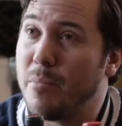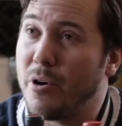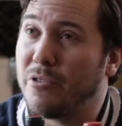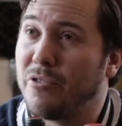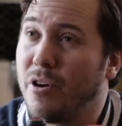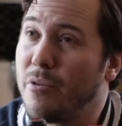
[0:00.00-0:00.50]

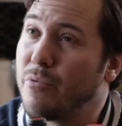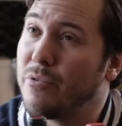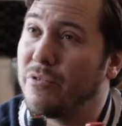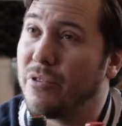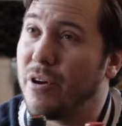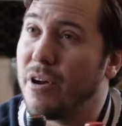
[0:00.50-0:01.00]
Marsan,
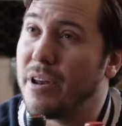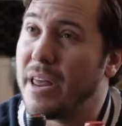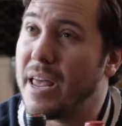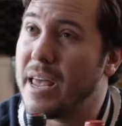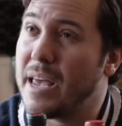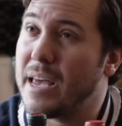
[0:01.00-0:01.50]
Roussan,
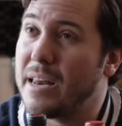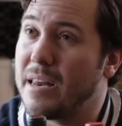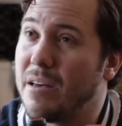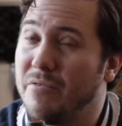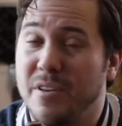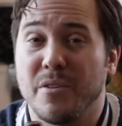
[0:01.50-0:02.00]

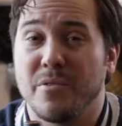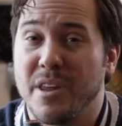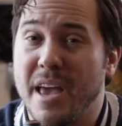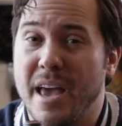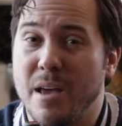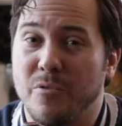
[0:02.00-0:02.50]
and
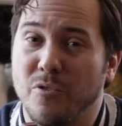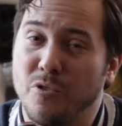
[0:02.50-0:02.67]
Viognier.